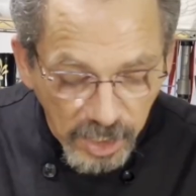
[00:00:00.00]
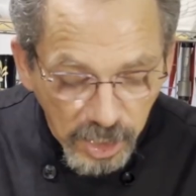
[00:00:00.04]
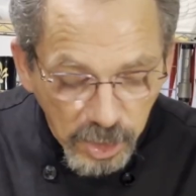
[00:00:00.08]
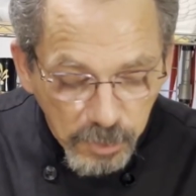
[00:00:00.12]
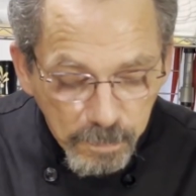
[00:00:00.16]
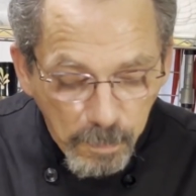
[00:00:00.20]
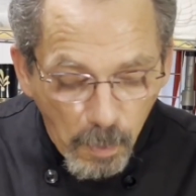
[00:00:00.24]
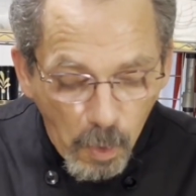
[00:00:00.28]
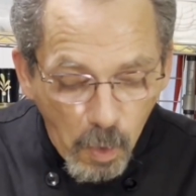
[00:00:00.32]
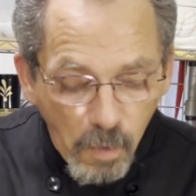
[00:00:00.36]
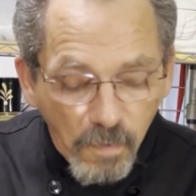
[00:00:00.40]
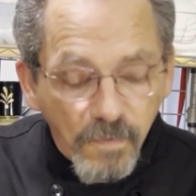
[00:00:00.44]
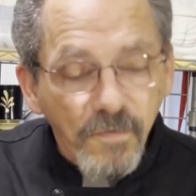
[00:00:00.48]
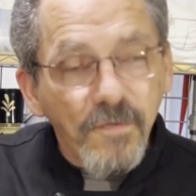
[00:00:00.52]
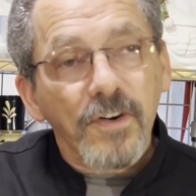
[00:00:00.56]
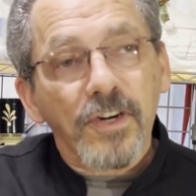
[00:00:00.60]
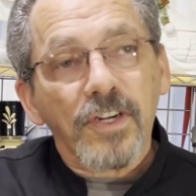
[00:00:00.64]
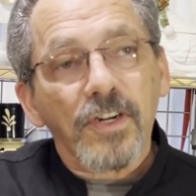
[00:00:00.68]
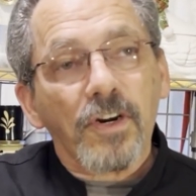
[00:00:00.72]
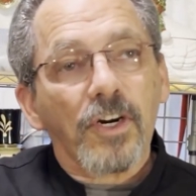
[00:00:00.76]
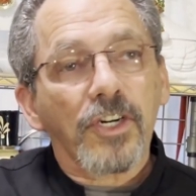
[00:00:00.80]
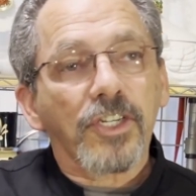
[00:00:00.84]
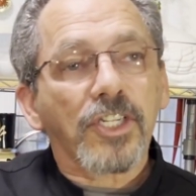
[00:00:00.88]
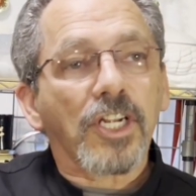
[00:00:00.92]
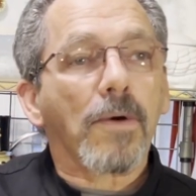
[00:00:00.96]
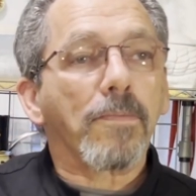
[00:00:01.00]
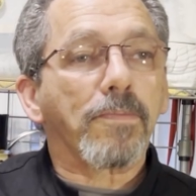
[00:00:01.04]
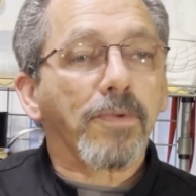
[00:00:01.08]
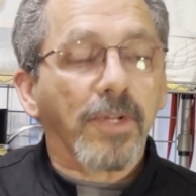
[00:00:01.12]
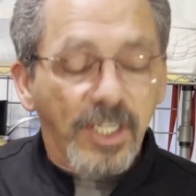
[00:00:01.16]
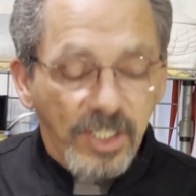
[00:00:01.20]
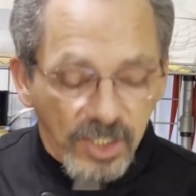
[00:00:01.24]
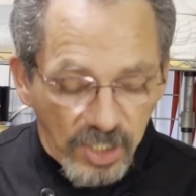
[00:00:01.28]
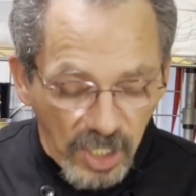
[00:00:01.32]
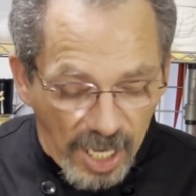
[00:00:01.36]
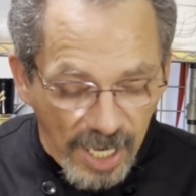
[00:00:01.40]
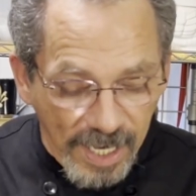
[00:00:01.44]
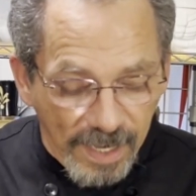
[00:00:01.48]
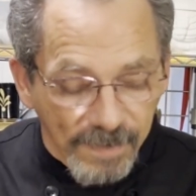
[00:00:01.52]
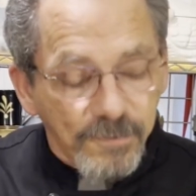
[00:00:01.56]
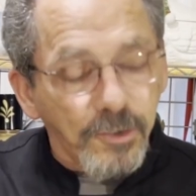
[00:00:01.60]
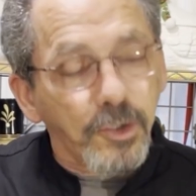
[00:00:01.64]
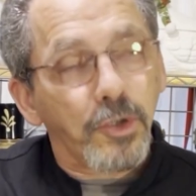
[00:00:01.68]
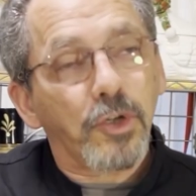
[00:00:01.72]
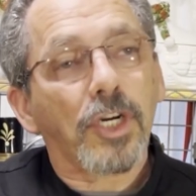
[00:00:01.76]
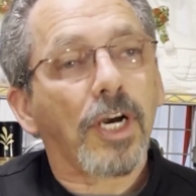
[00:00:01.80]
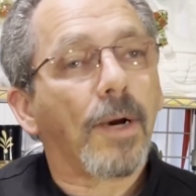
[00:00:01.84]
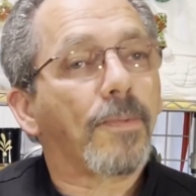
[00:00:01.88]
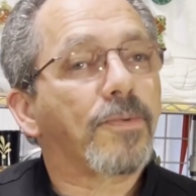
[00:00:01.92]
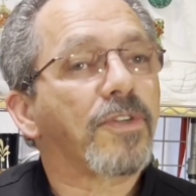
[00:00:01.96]
this bowl for our dumplings, I have 2
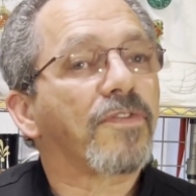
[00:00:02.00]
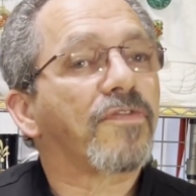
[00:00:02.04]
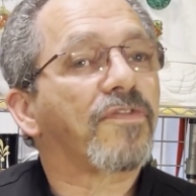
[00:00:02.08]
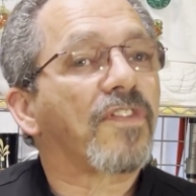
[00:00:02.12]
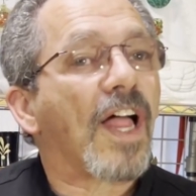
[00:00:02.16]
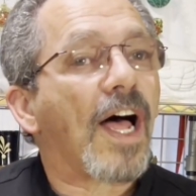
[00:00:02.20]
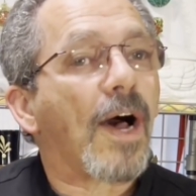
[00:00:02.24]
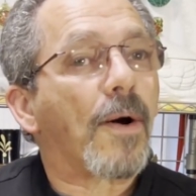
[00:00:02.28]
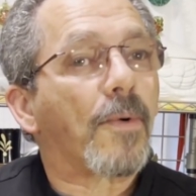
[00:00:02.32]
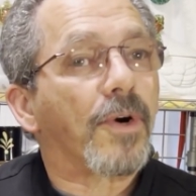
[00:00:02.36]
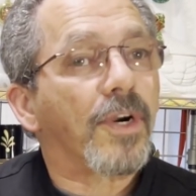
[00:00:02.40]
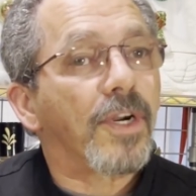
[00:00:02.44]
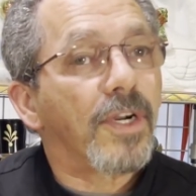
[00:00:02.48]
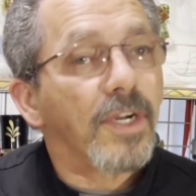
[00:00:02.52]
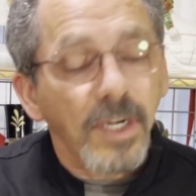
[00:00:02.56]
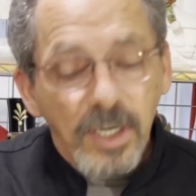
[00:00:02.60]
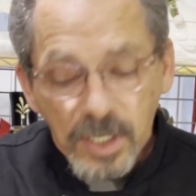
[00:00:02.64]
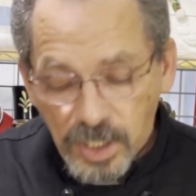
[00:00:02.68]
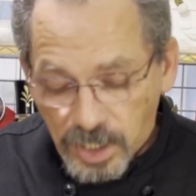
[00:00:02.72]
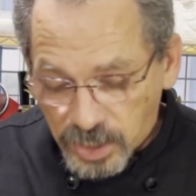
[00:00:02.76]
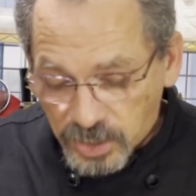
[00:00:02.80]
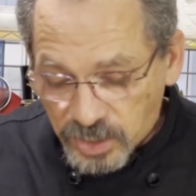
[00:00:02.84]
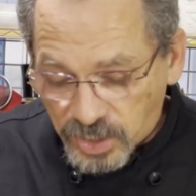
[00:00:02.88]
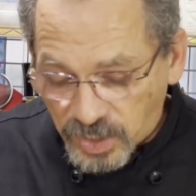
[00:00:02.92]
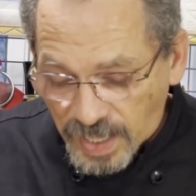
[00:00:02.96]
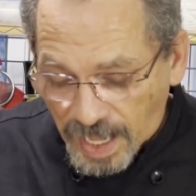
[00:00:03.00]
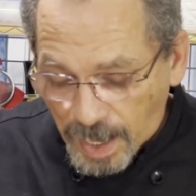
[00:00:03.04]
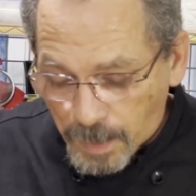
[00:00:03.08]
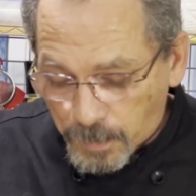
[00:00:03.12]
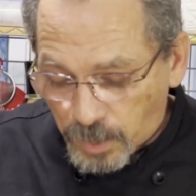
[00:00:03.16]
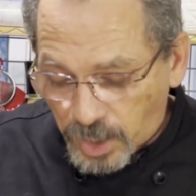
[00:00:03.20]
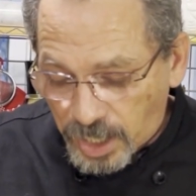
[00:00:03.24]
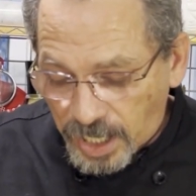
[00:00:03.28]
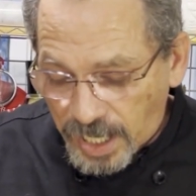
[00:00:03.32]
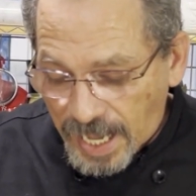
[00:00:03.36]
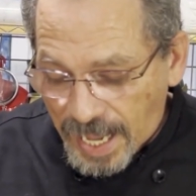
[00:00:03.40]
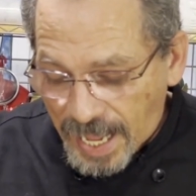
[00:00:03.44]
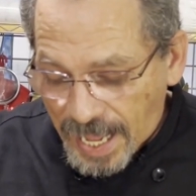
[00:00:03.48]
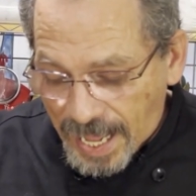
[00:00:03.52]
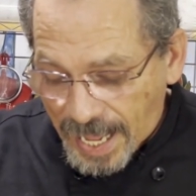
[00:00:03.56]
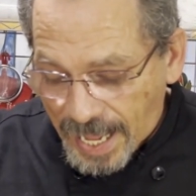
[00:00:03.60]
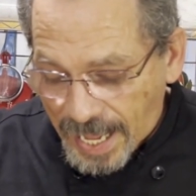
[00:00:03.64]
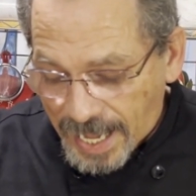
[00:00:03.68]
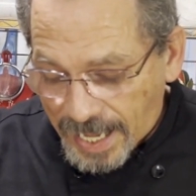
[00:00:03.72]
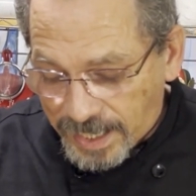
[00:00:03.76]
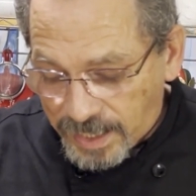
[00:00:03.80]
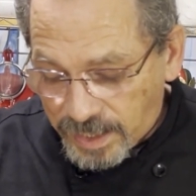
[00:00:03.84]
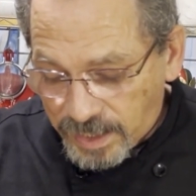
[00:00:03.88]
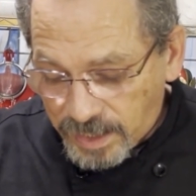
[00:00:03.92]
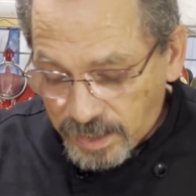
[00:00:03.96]
cups of flour. To that, we're going to
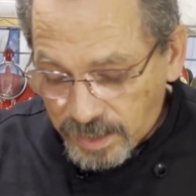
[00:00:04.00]
add